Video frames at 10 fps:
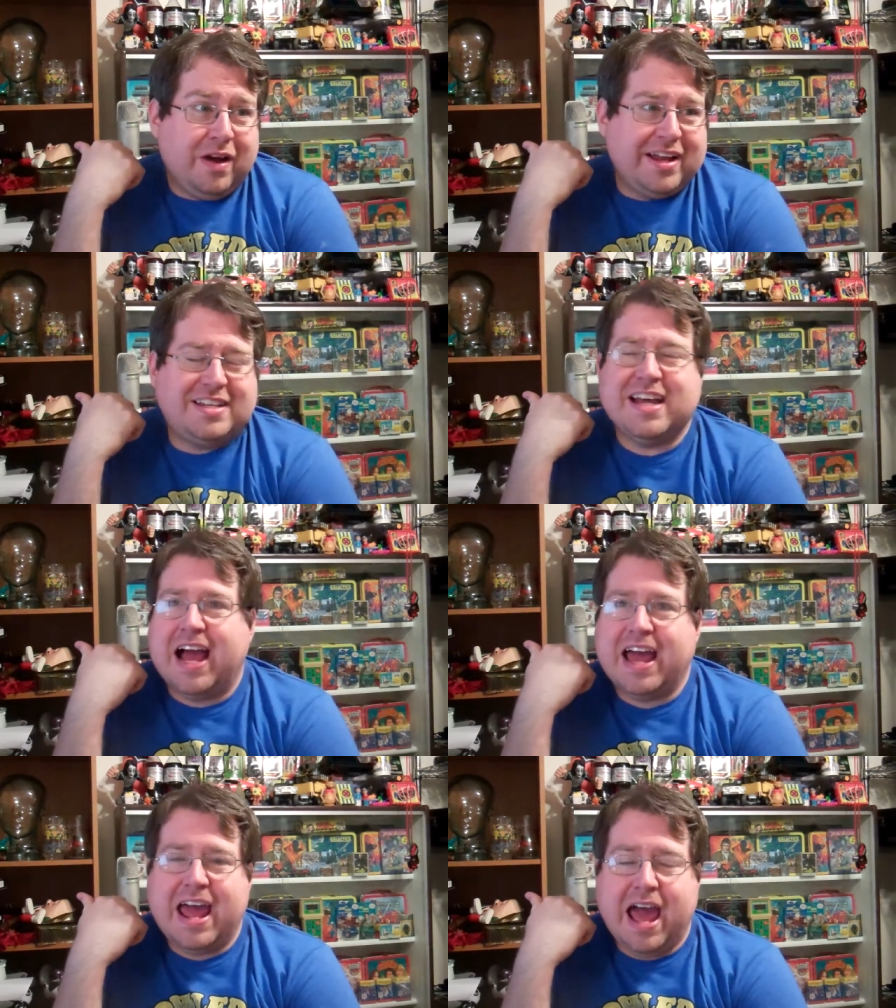which
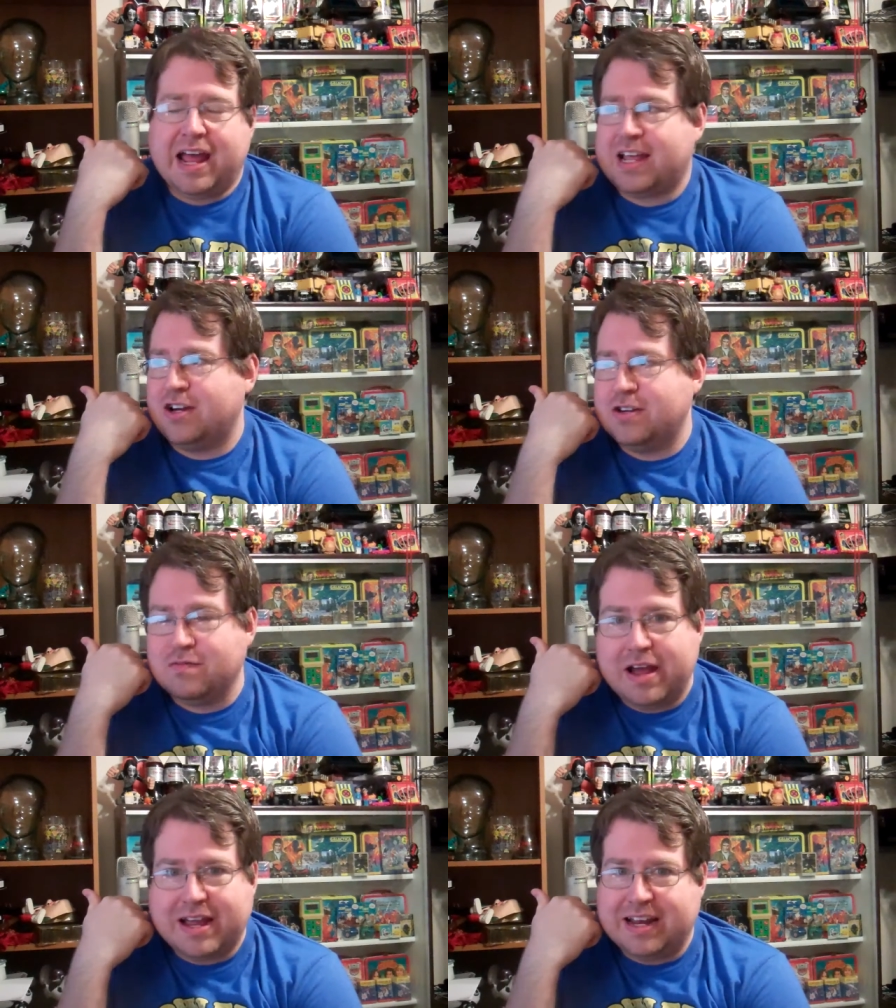I ha- couldn't
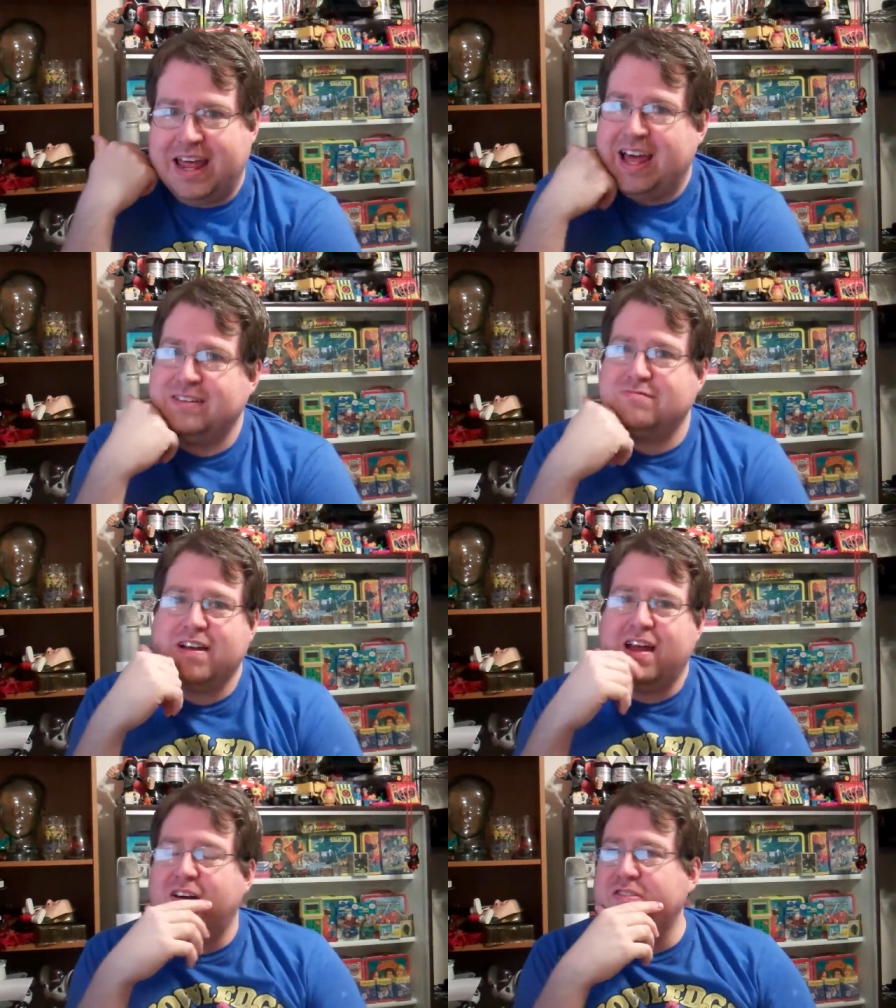recognize
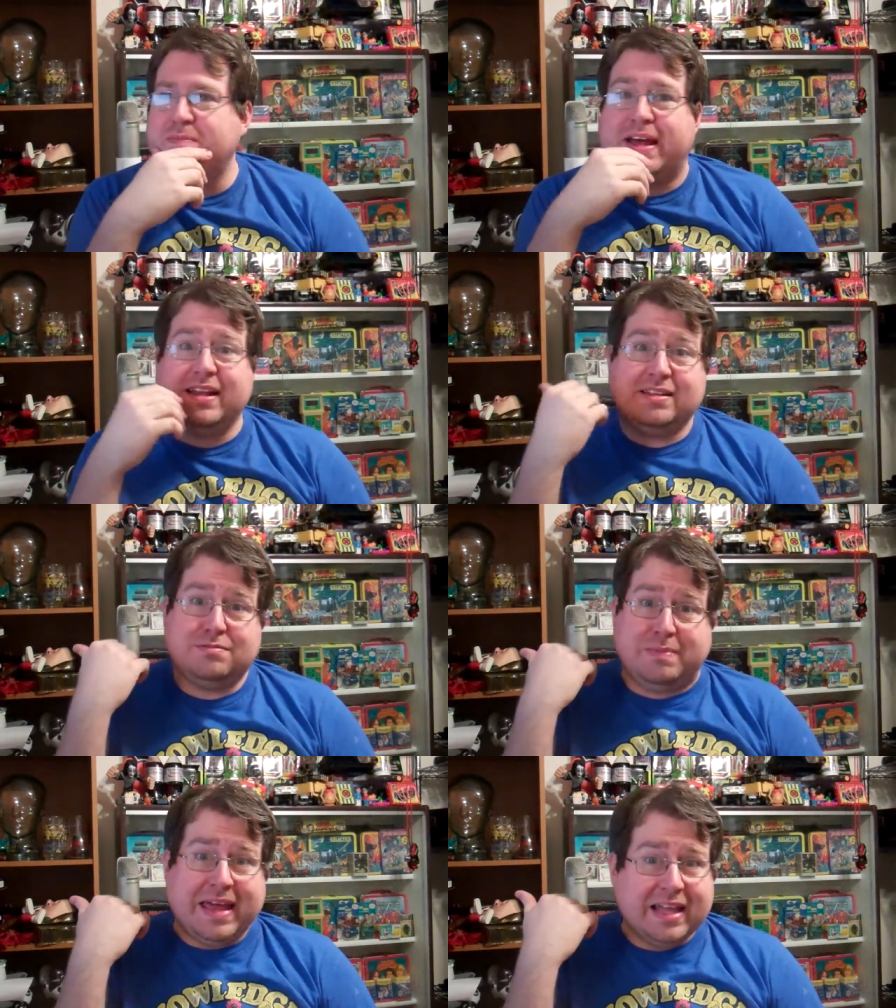right off the bat. It
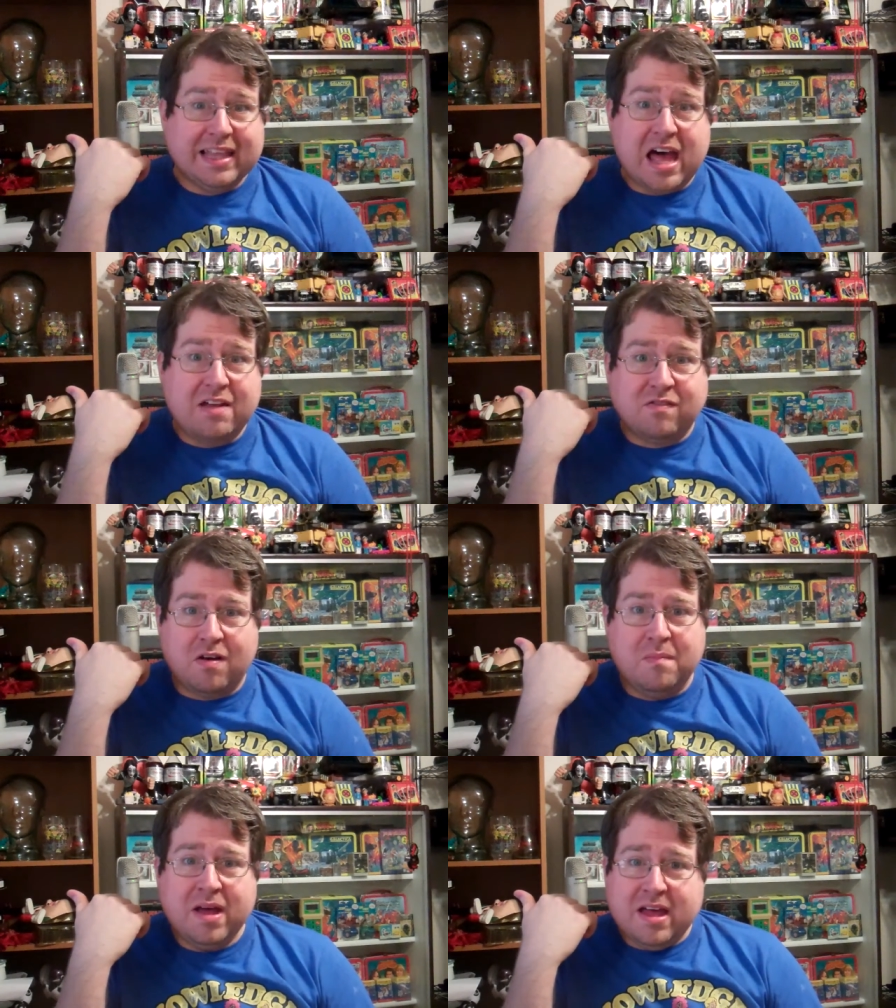being a line
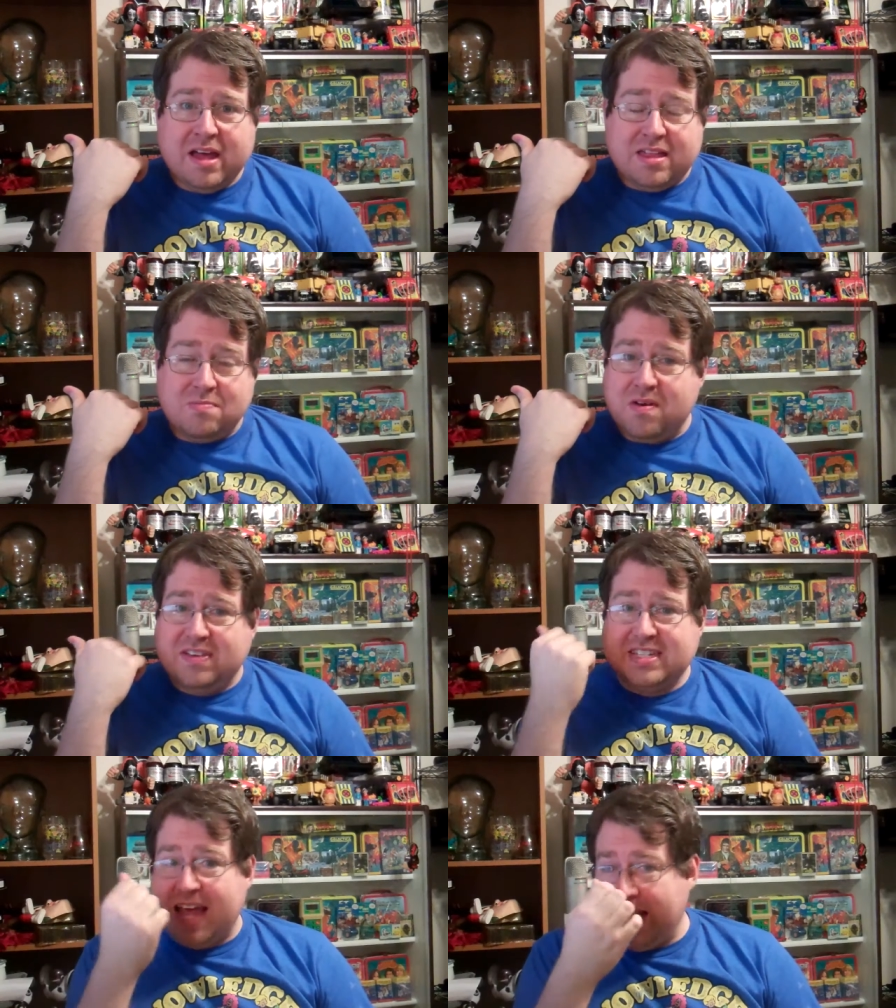from the
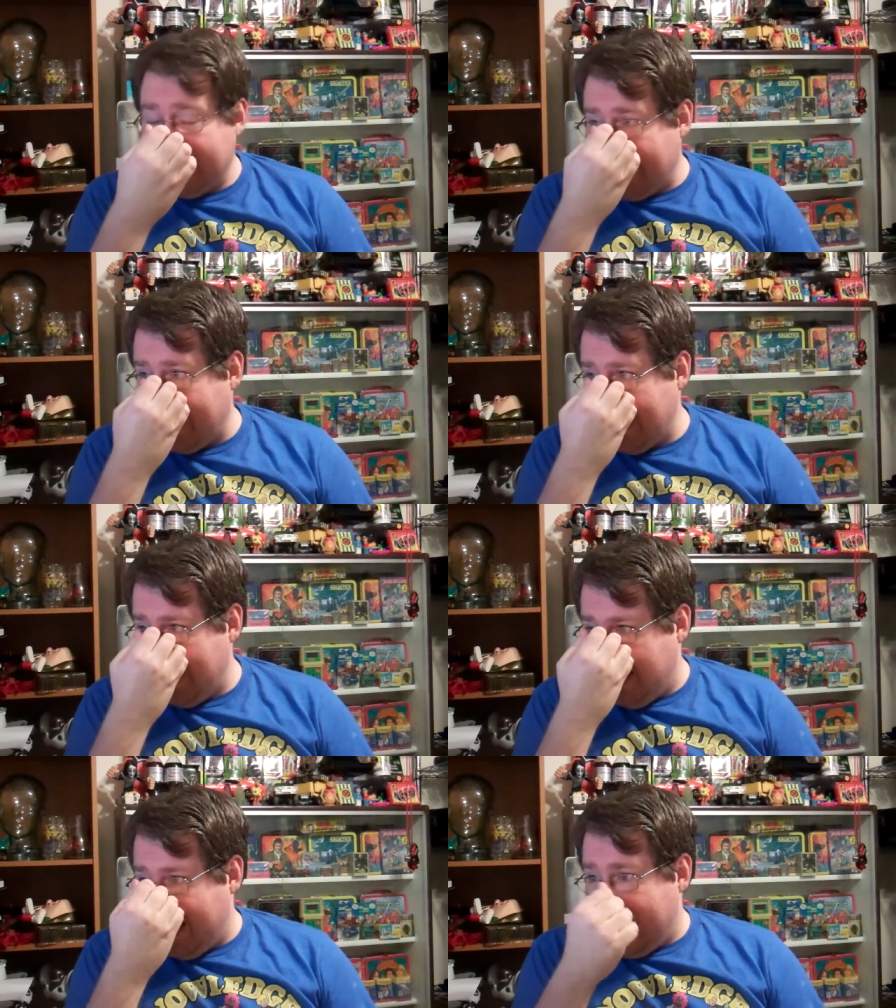movie Say Anything,
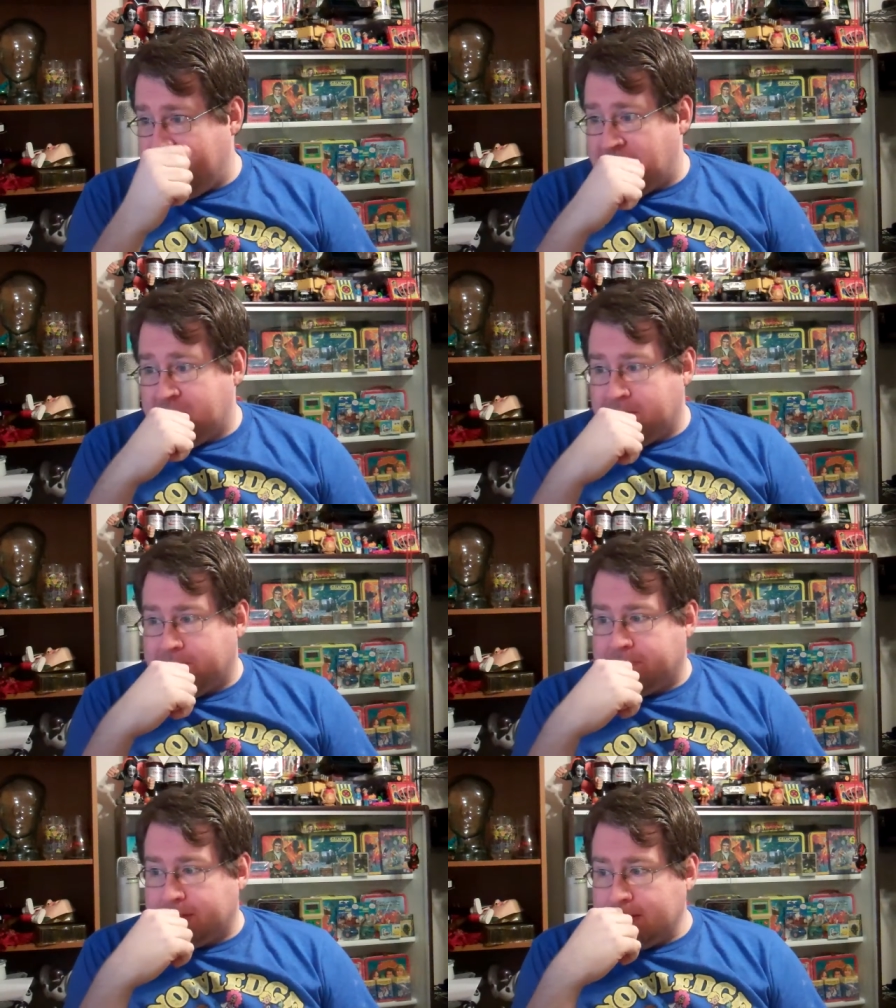
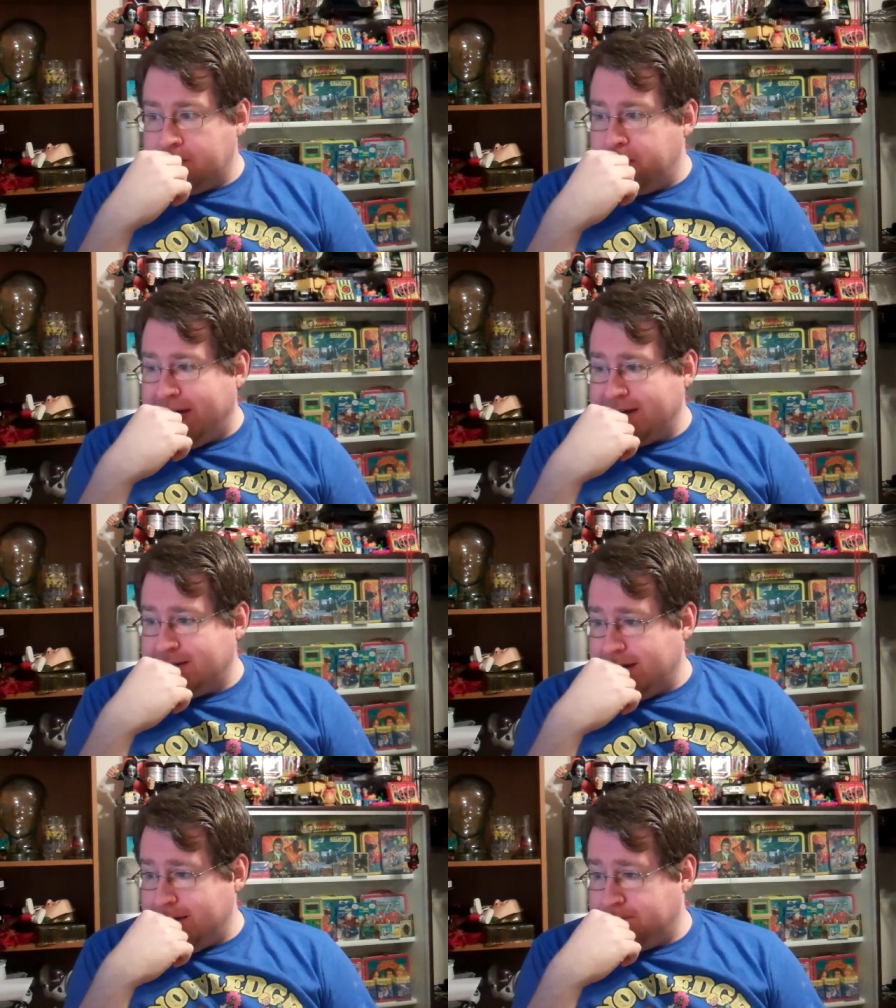
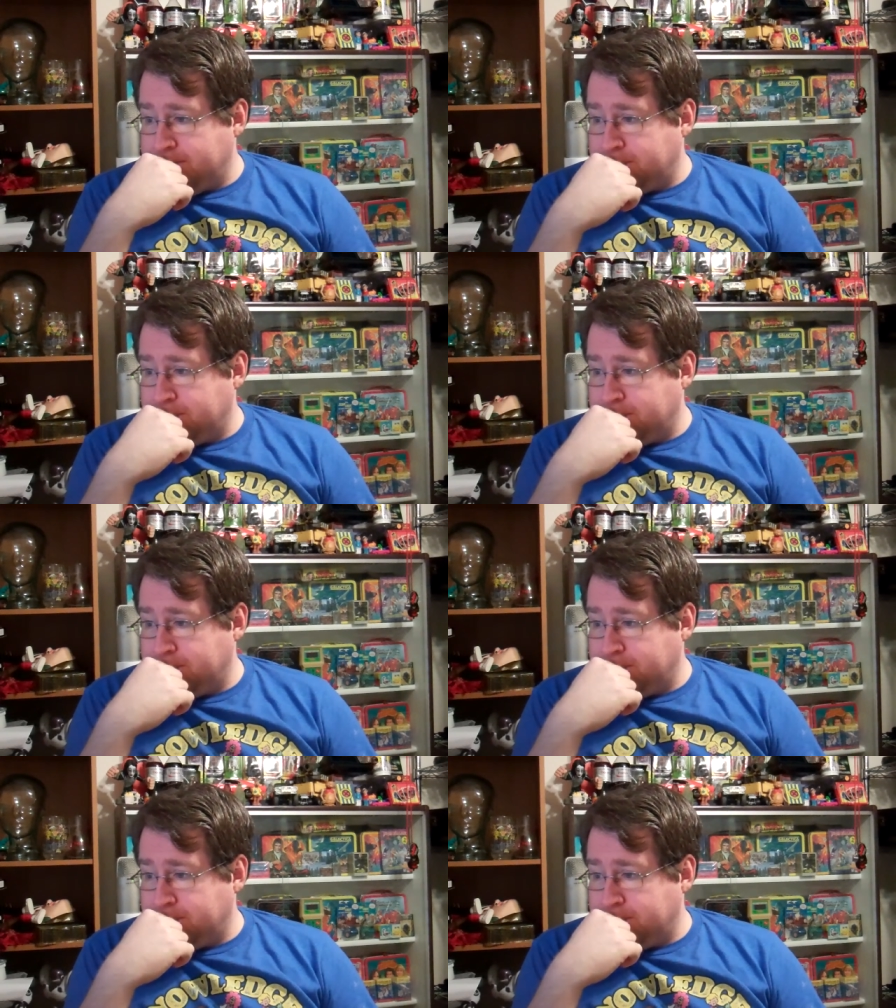but uh,